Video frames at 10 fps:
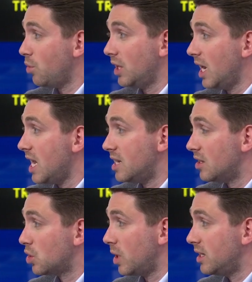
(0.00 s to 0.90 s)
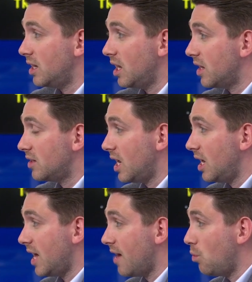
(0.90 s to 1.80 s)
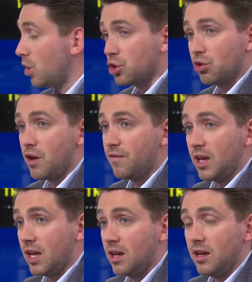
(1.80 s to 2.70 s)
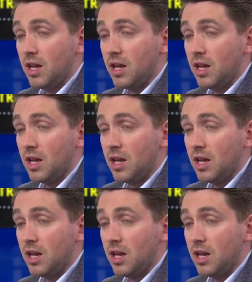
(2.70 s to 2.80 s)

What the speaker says: won the league since 2013. They haven't won a trophy in